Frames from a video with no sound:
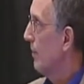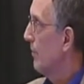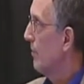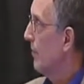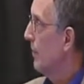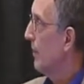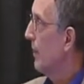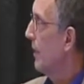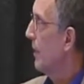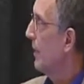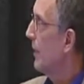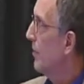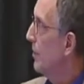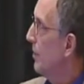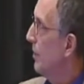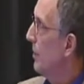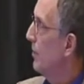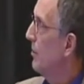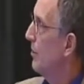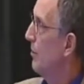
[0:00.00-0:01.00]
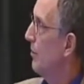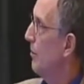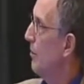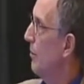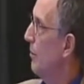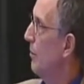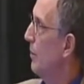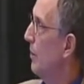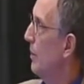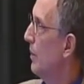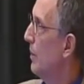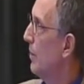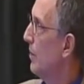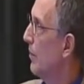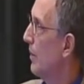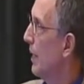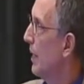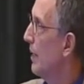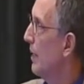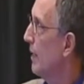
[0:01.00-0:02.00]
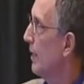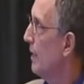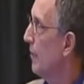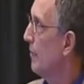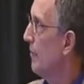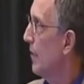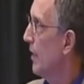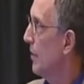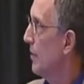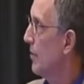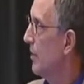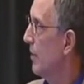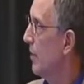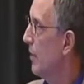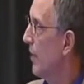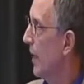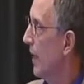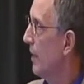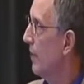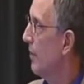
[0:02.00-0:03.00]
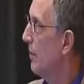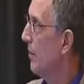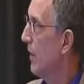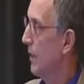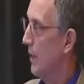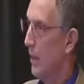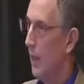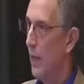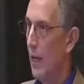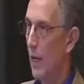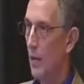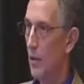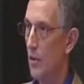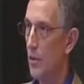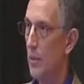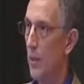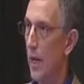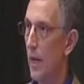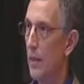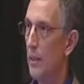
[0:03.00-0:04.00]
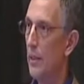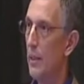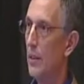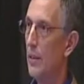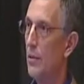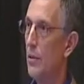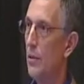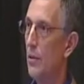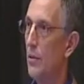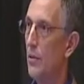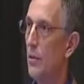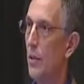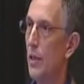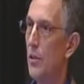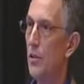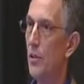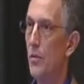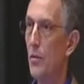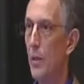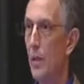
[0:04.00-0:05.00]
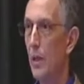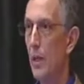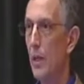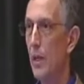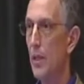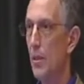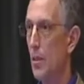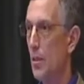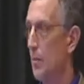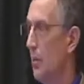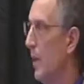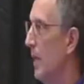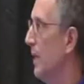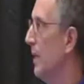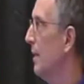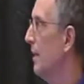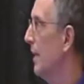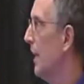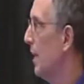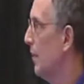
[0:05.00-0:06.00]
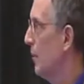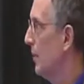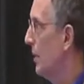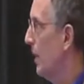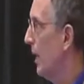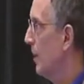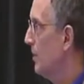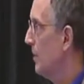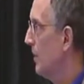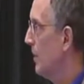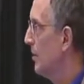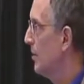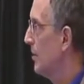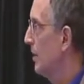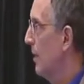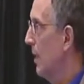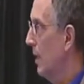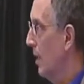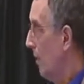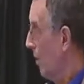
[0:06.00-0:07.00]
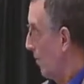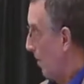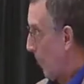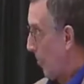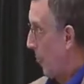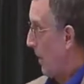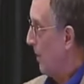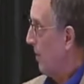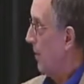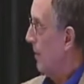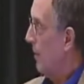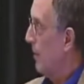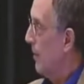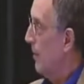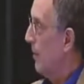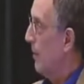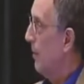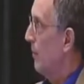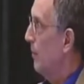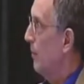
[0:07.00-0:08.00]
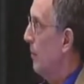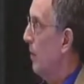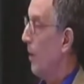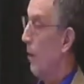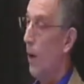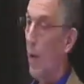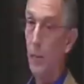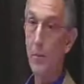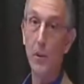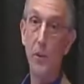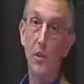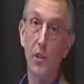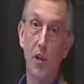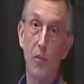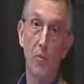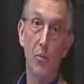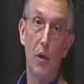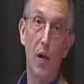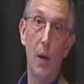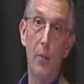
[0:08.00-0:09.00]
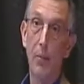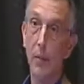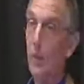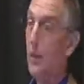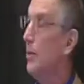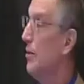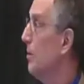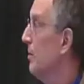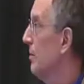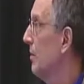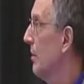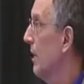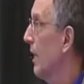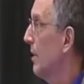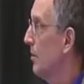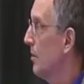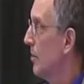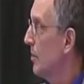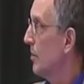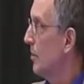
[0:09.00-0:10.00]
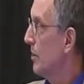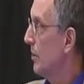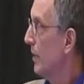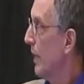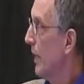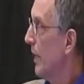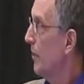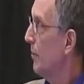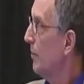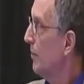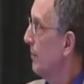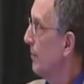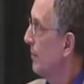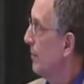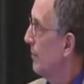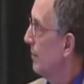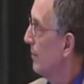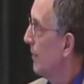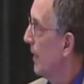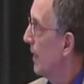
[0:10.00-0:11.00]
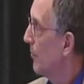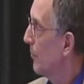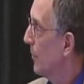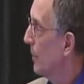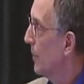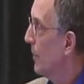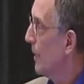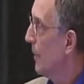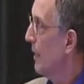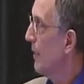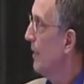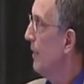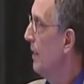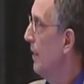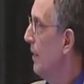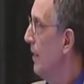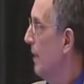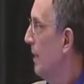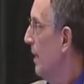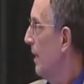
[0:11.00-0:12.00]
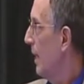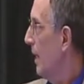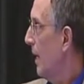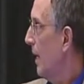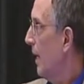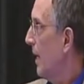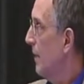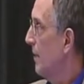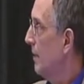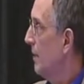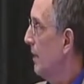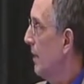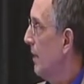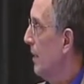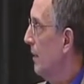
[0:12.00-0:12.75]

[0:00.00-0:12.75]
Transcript: very easy to create an interface in a panel that allows BACnet to address the relays as binary output objects. BO objects have properties, allows us to name that relay. And